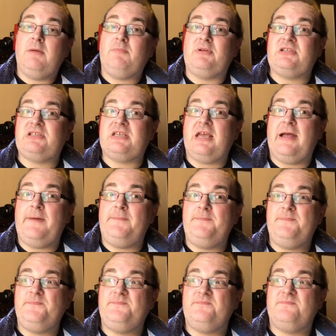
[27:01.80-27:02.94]
But
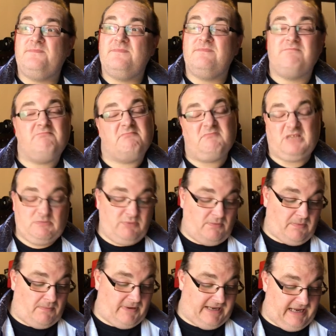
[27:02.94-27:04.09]
that's
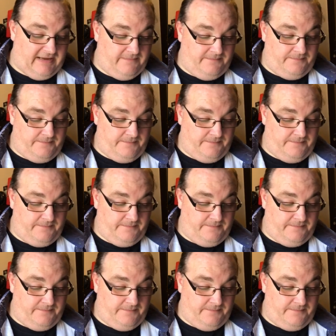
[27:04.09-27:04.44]
probably it.